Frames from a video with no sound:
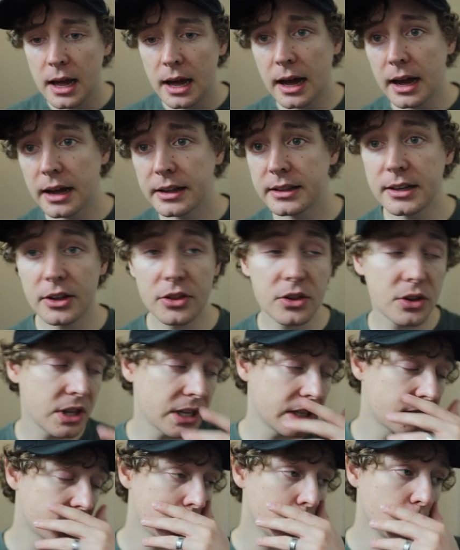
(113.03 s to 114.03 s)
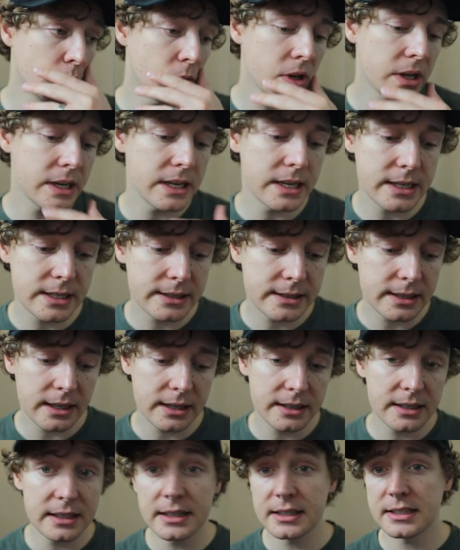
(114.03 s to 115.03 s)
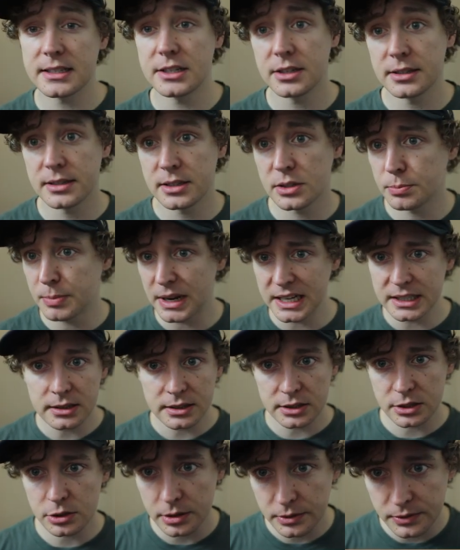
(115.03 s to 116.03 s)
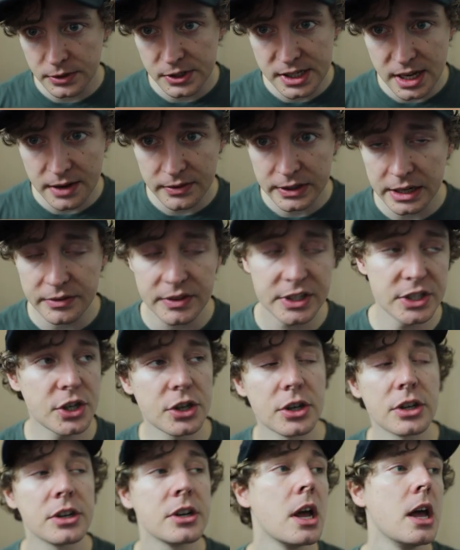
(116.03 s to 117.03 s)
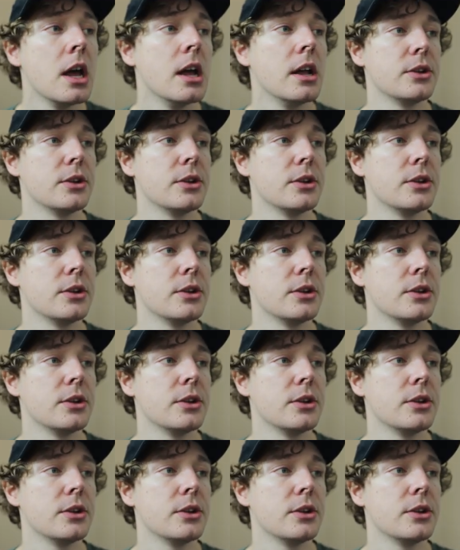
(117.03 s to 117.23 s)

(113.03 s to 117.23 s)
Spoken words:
The other thing that's cool is he gets to basically swing for 7 every turn.